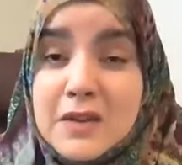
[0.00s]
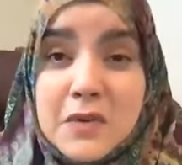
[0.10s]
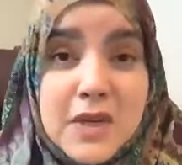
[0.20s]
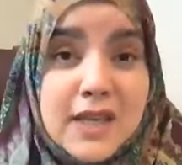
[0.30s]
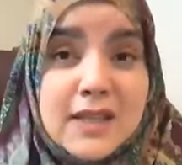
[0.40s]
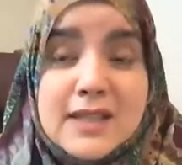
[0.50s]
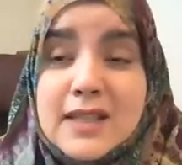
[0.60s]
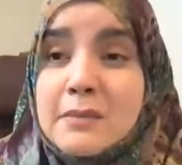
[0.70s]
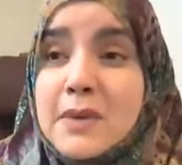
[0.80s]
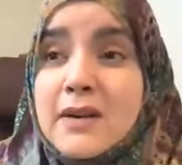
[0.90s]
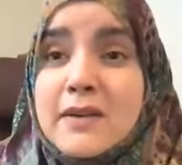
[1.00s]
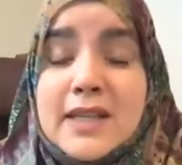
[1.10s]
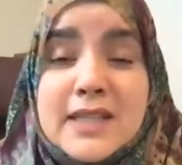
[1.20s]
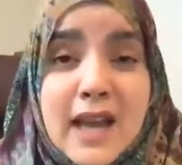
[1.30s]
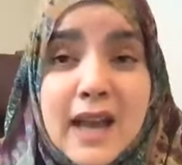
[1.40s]
Greece, some are
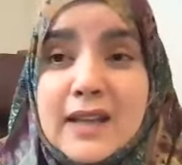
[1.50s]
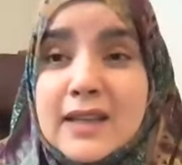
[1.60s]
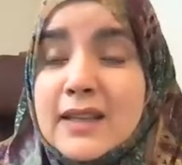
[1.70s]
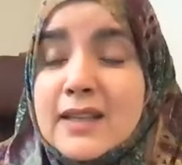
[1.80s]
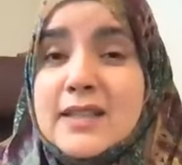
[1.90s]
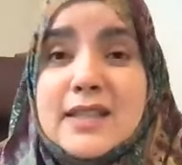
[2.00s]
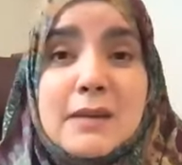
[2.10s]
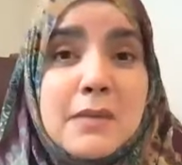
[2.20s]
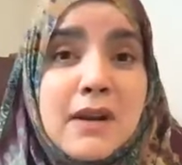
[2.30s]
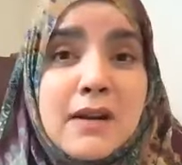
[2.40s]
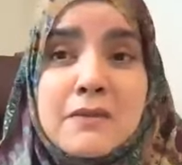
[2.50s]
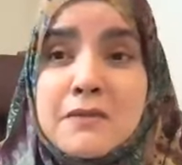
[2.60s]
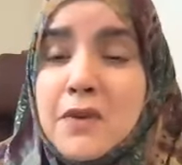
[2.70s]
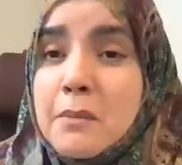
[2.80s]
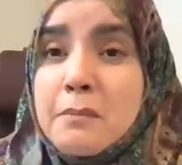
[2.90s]
Italian, some
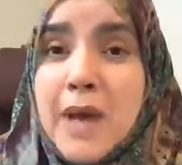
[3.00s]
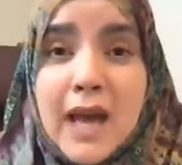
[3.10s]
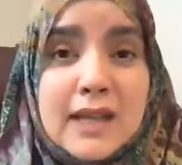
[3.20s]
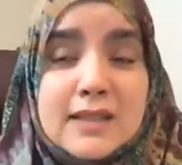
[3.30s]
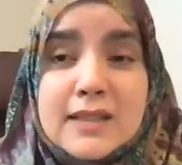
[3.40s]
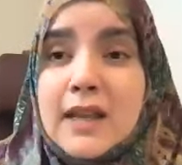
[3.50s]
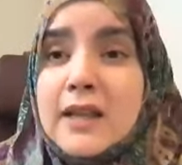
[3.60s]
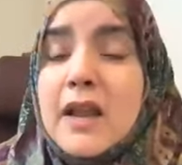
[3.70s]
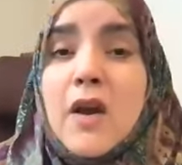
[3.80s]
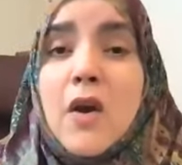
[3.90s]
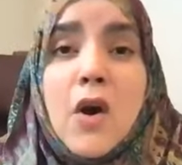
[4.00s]
are from Palestine.